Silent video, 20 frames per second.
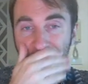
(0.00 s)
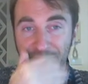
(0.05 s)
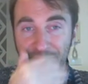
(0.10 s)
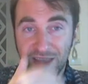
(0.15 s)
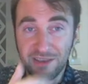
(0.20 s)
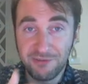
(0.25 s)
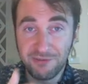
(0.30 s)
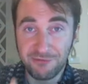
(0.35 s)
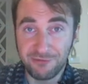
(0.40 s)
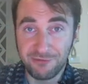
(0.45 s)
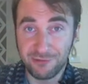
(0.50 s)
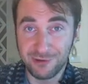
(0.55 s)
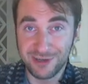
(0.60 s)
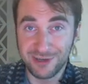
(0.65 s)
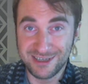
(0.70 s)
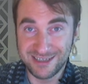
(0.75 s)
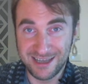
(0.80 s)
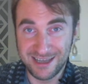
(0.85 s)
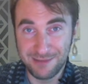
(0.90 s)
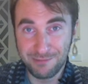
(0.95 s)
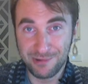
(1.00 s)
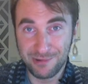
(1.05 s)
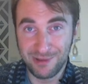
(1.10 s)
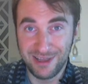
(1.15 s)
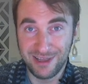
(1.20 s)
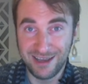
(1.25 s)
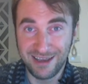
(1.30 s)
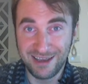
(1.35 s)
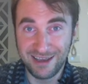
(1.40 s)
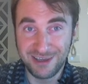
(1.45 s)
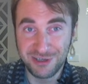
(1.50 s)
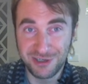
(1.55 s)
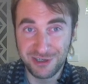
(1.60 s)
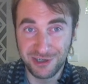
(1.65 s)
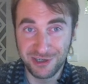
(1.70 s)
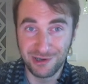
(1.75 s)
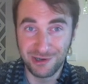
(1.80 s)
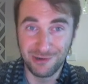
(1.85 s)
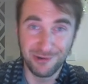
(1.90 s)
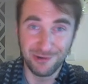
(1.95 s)
If, for example, I
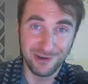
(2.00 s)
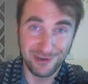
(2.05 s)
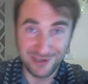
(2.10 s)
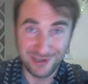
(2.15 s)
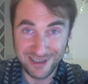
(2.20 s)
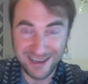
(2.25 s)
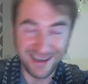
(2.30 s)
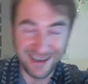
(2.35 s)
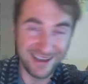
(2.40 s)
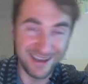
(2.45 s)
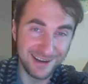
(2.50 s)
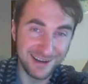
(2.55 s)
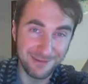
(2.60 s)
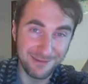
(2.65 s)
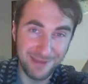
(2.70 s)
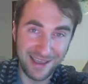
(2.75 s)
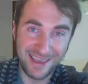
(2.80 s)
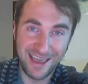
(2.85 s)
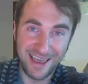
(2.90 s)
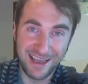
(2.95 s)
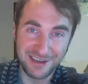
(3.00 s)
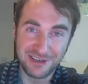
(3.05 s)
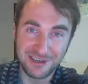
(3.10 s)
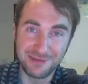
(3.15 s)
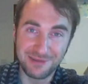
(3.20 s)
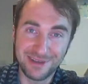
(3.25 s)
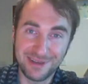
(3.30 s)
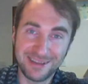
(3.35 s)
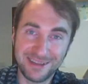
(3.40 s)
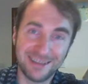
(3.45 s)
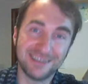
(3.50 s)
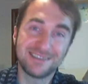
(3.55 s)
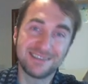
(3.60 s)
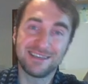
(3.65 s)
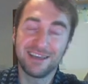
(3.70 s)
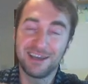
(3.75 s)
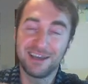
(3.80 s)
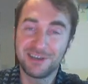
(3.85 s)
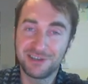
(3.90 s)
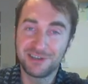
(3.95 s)
show early on in my catchy bit, let's
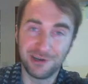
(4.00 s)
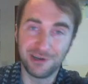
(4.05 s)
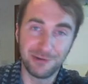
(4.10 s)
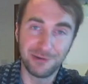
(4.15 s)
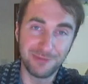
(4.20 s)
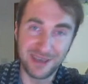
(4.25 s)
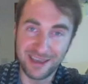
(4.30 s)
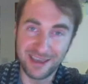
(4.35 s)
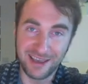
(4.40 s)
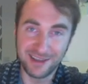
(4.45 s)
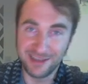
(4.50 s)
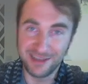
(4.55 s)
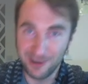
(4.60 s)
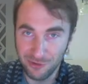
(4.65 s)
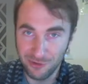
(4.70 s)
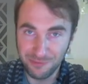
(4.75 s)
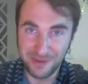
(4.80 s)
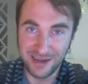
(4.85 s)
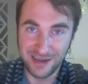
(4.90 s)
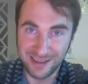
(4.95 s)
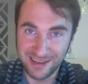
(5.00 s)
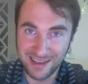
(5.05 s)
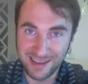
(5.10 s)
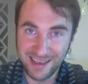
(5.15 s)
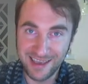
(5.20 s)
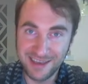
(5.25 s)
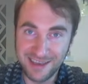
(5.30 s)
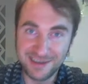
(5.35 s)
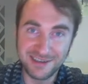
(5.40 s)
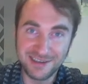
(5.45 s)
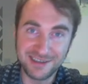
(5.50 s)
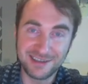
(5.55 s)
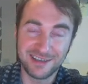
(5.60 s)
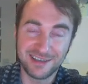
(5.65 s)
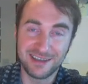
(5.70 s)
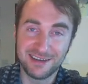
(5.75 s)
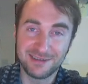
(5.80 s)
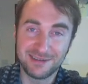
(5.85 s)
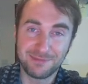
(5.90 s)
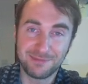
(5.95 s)
say I show Mikayla opening the cages
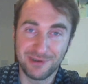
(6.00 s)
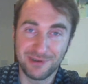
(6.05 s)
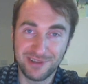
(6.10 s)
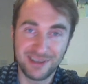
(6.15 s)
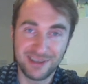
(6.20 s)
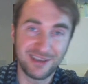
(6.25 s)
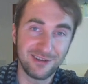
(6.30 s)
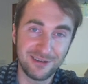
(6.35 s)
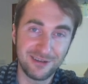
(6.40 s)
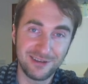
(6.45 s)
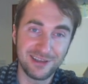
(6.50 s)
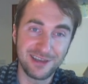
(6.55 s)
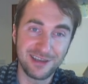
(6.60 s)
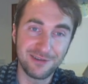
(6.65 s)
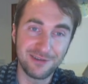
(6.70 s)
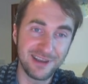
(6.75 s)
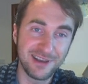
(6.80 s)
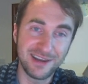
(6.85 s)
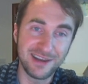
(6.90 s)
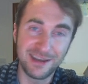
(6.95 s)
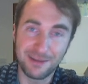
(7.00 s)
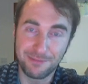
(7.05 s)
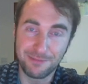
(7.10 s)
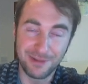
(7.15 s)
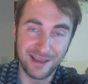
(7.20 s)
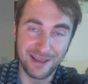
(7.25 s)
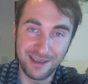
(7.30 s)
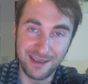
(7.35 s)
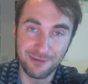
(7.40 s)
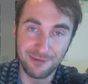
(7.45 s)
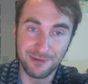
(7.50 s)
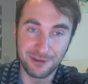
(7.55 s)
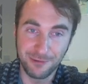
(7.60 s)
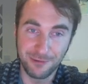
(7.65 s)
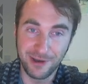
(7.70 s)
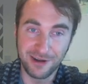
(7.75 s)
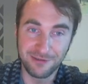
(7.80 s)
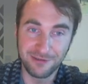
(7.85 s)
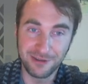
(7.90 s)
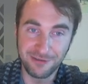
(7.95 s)
and particularly greeting, playing with
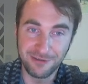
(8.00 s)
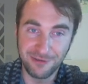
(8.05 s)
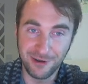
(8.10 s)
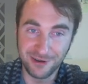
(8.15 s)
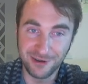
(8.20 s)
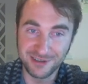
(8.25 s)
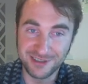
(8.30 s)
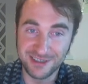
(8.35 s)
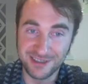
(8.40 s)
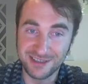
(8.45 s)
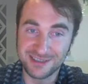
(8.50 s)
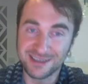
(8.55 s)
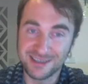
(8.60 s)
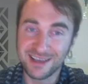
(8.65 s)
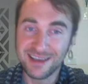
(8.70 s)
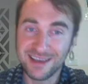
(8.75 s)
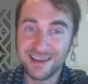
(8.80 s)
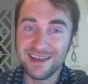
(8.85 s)
one of the foxes.